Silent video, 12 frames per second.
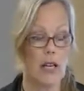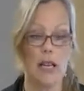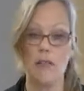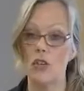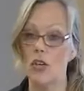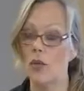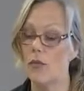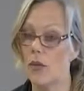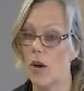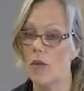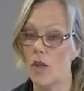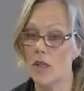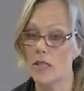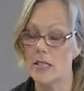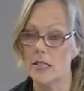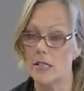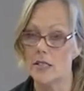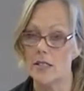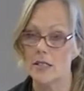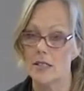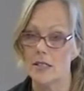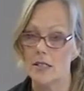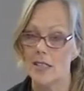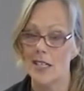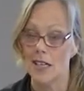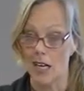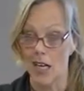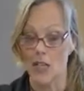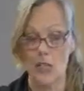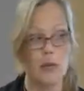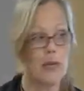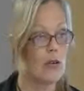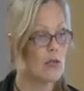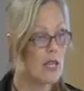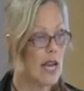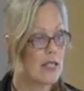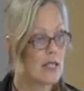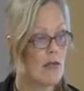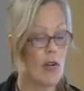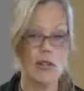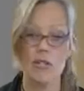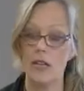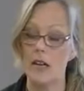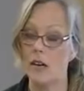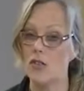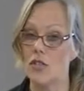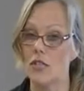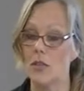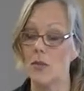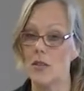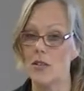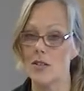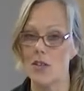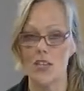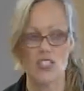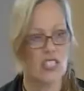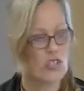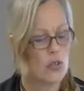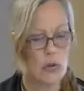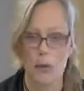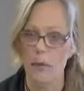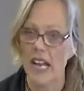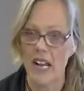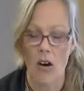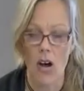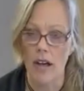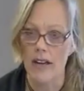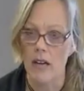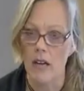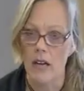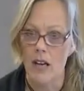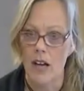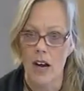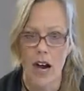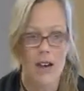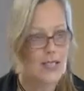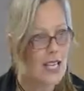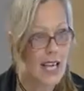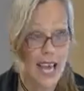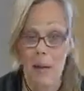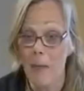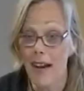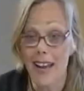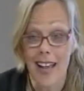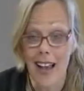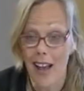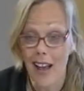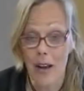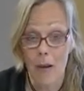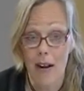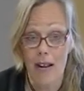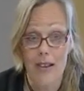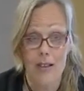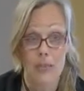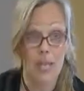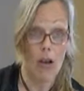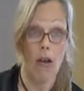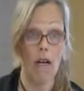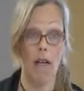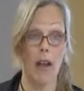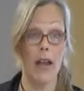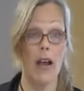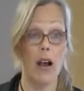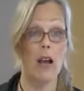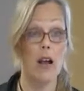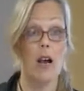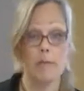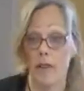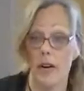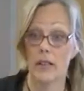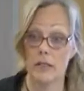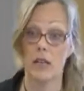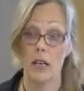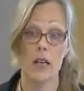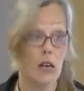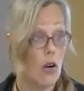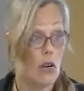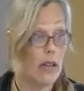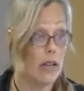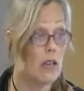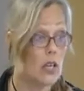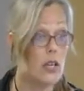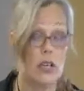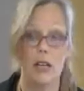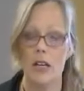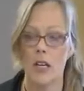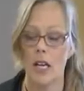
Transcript: I left a note for our volunteers. I just went out to ask the volunteer how she did with this dog. She says, you were bang on. I was like, hey buddy, hi, how are you? And he was like, oh, hey, I'm friends. Okay, good.